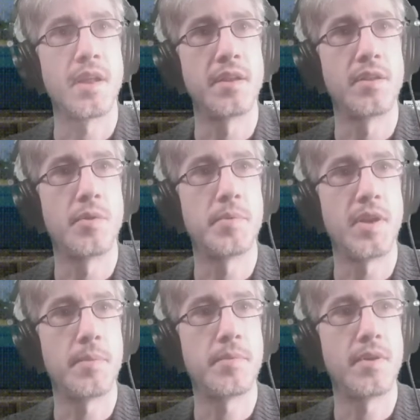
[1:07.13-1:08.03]
and it'll open
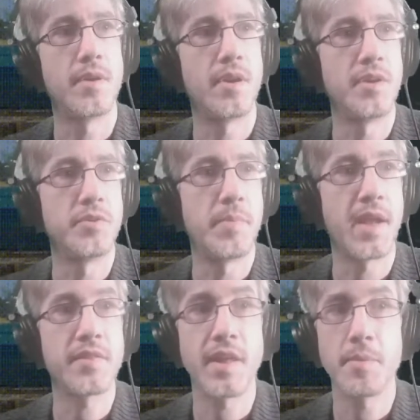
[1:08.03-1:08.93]
up a new
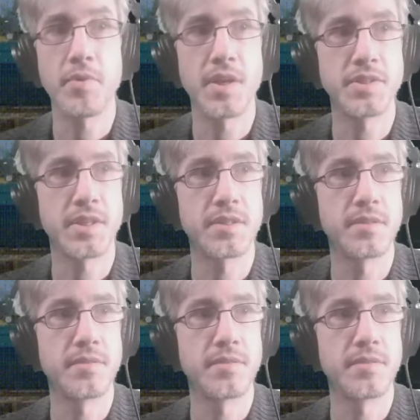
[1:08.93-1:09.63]
BandLab project.